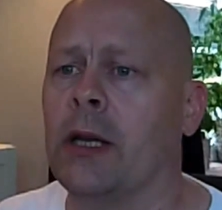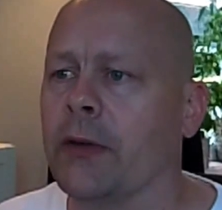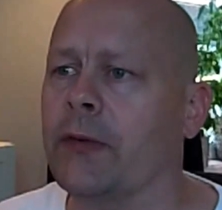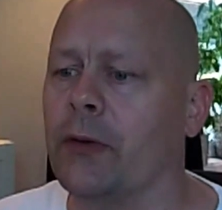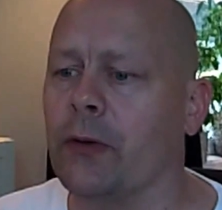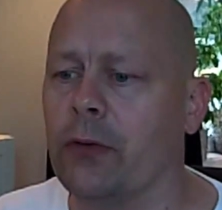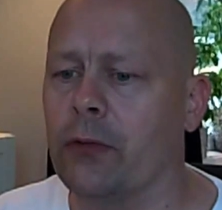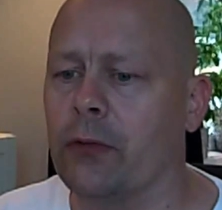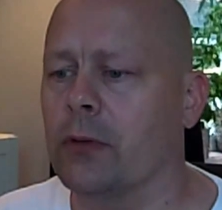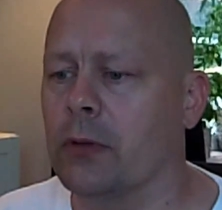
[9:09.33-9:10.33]

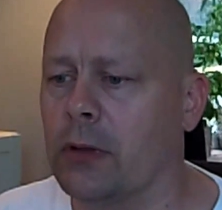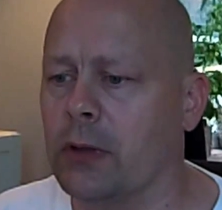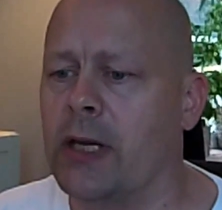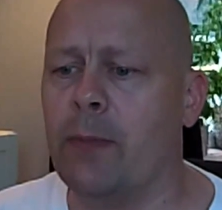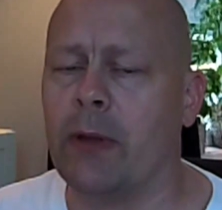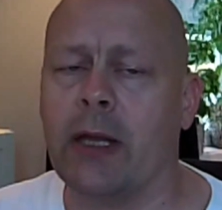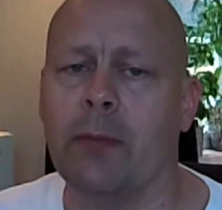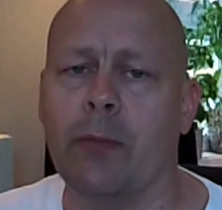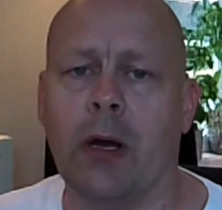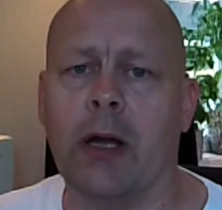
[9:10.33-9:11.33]
so keeping that
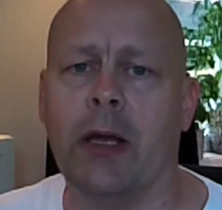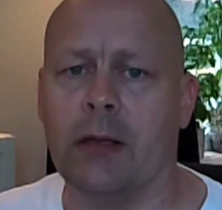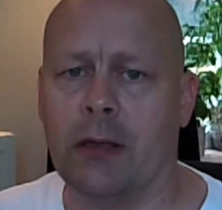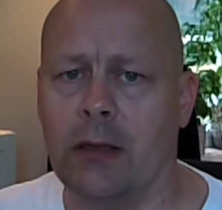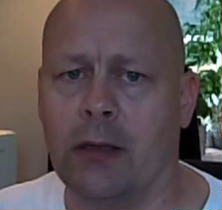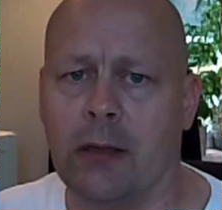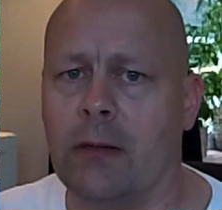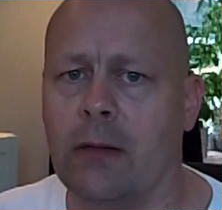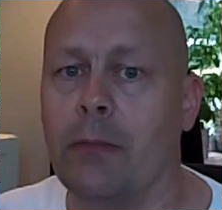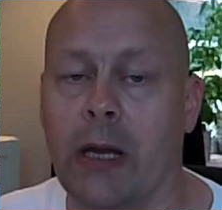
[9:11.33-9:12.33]
in mind
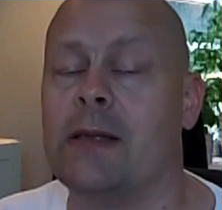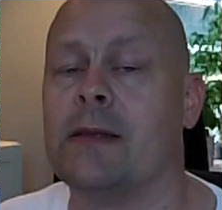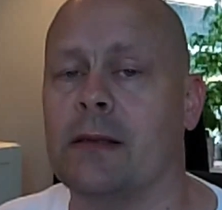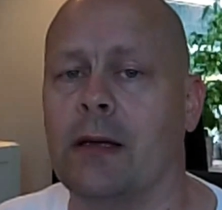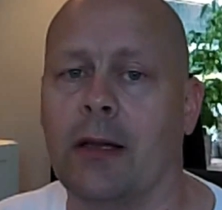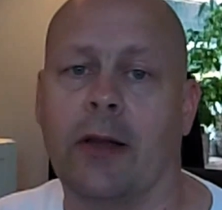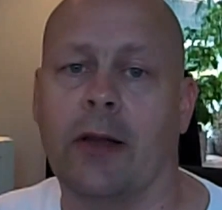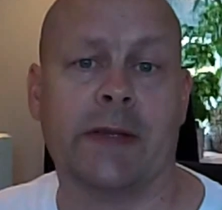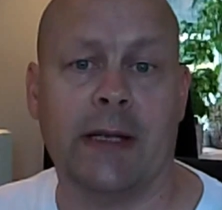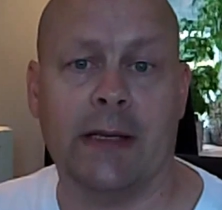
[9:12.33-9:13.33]
makes a lot
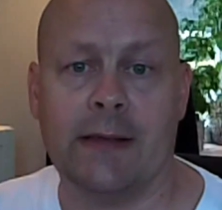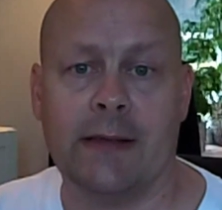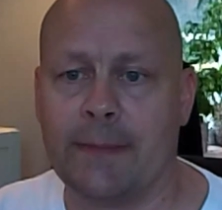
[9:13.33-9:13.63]
of sense.